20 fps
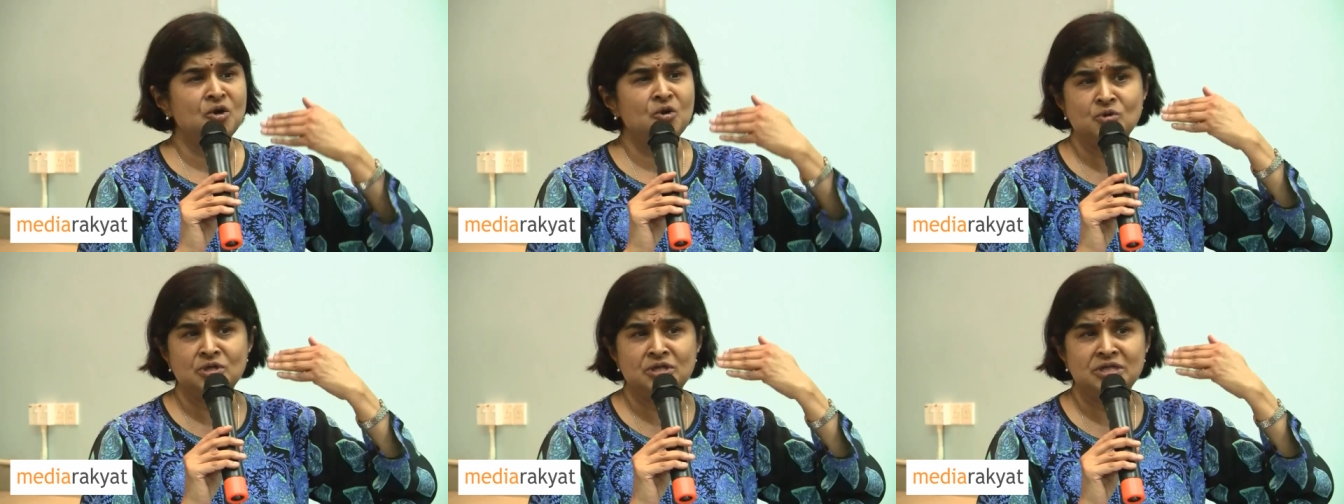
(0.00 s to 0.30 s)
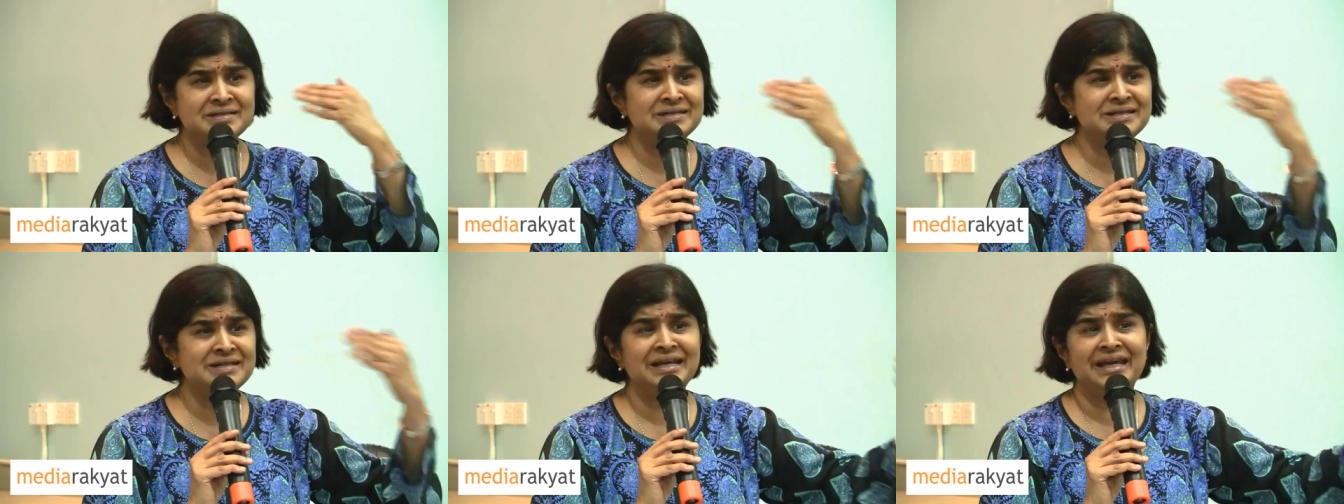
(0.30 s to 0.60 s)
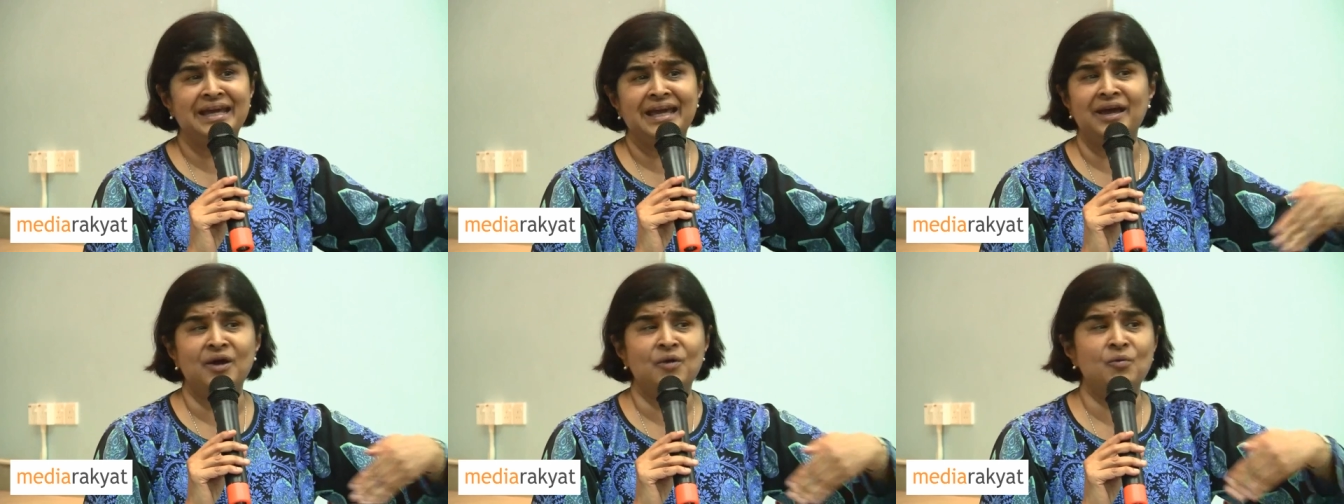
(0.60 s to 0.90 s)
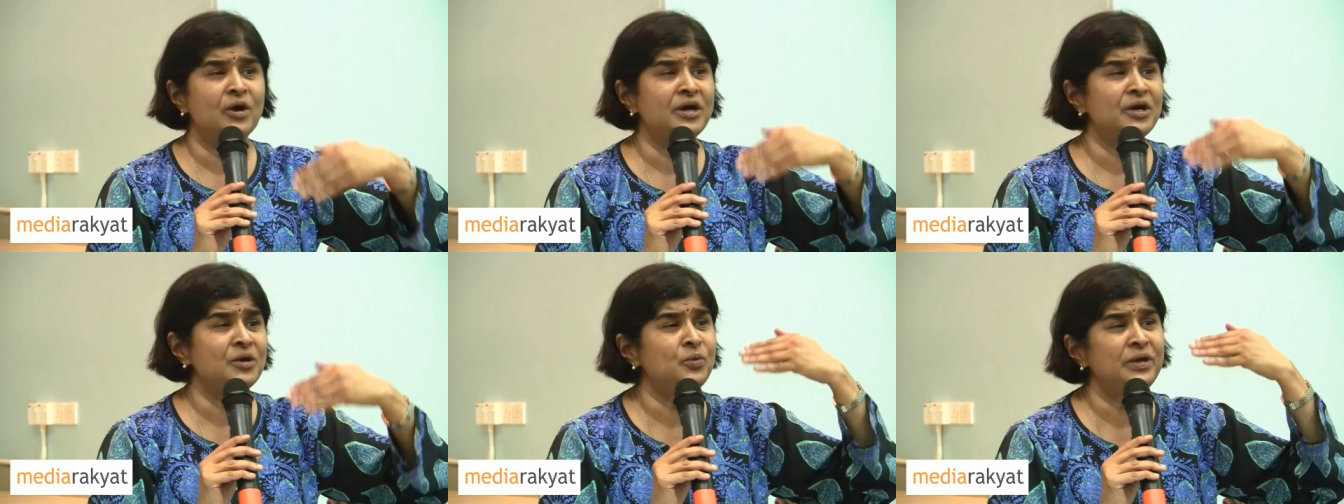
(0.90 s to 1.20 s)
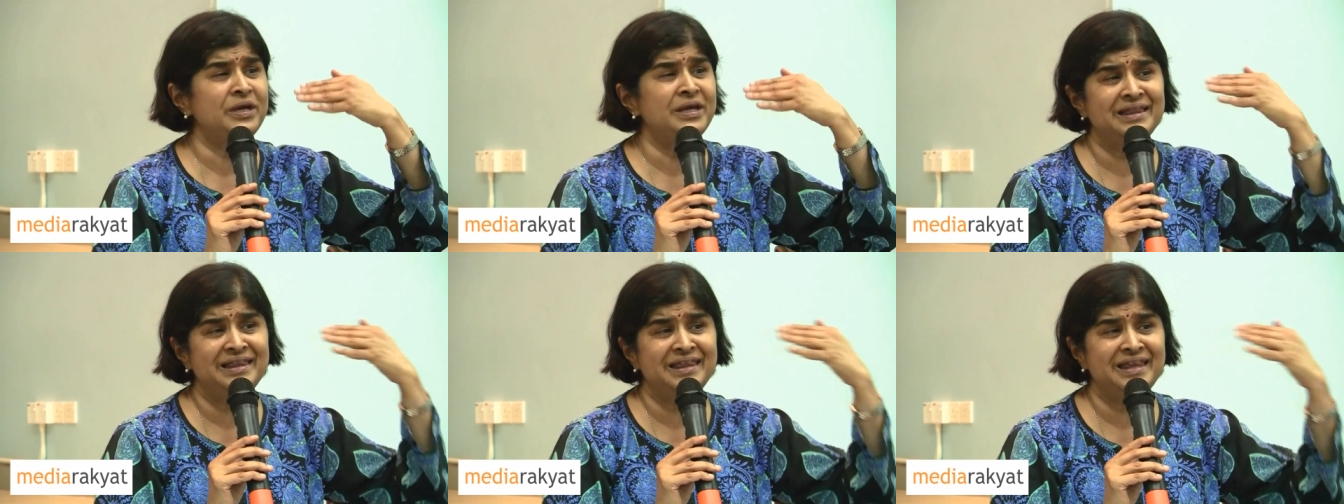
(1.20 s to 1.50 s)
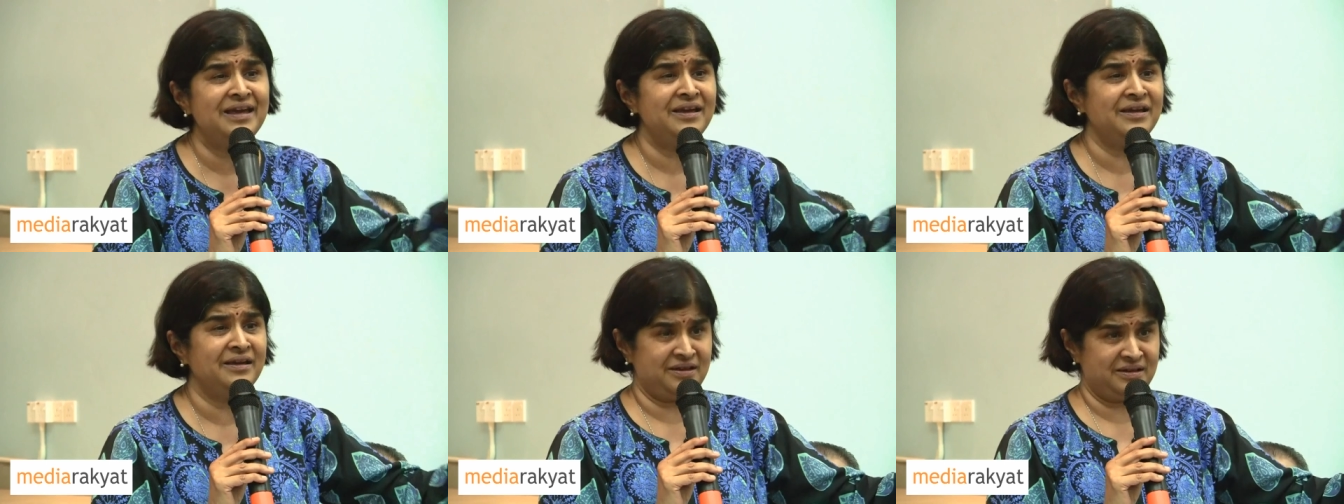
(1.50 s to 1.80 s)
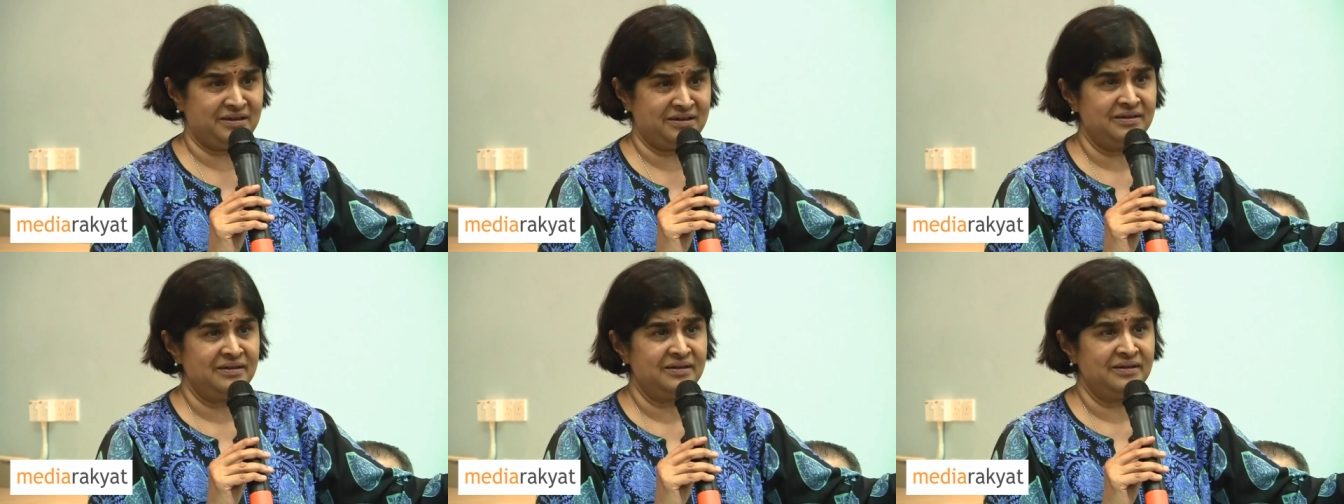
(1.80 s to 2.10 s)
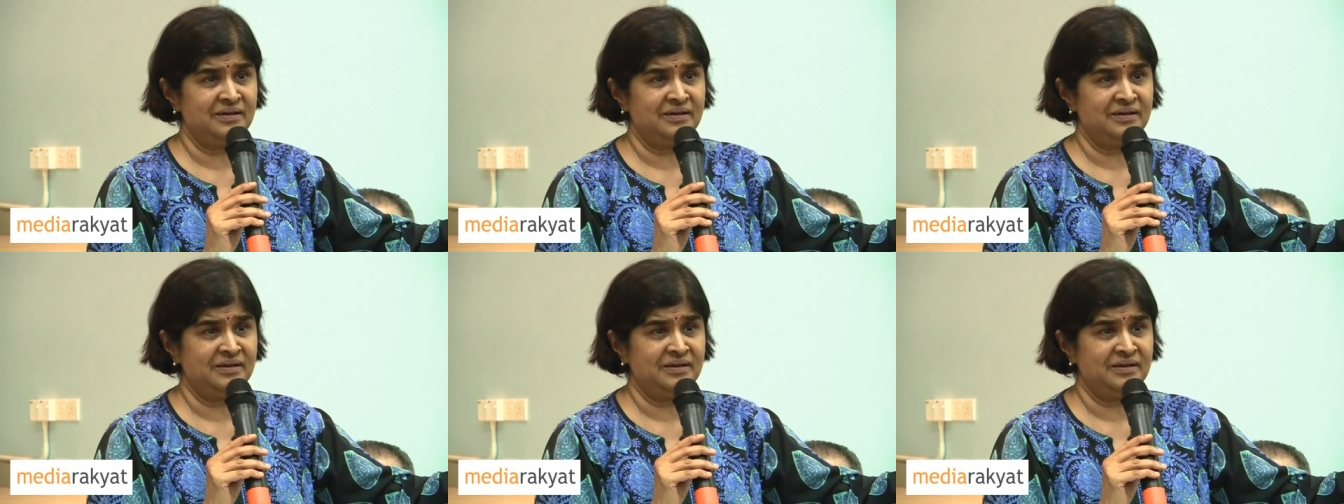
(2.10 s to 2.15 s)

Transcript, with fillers: who doesn't care what we think.